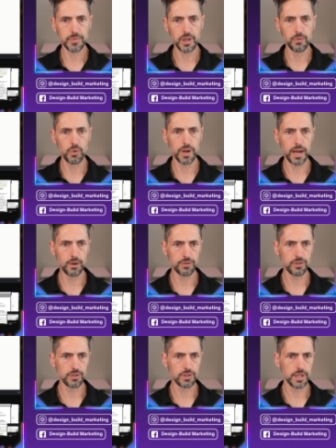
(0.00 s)
what
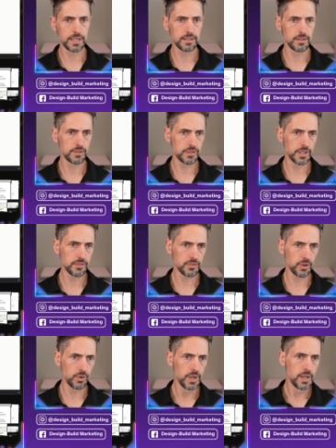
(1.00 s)
ours looks like.
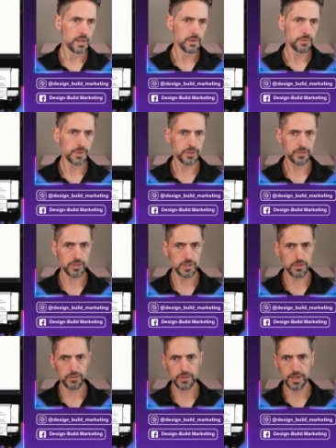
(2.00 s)
So this
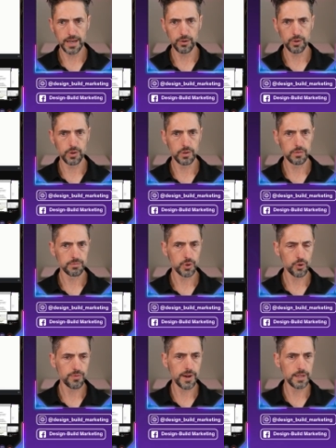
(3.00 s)
is our
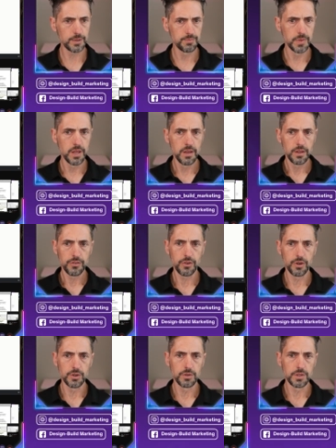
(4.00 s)
profile.
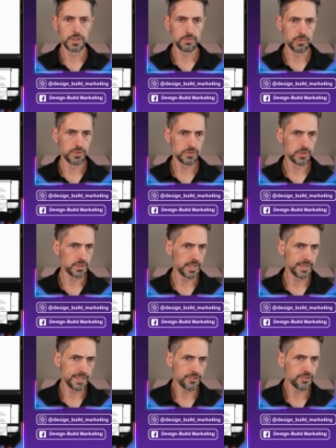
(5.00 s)
So
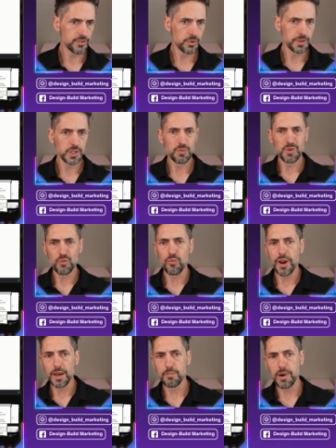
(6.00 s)
again, this is going to be
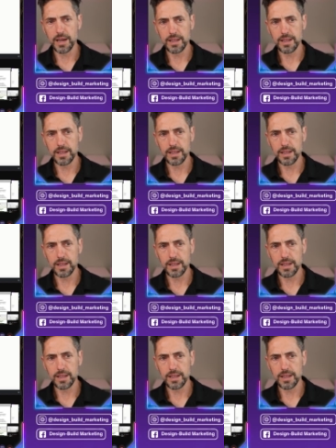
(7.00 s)
read by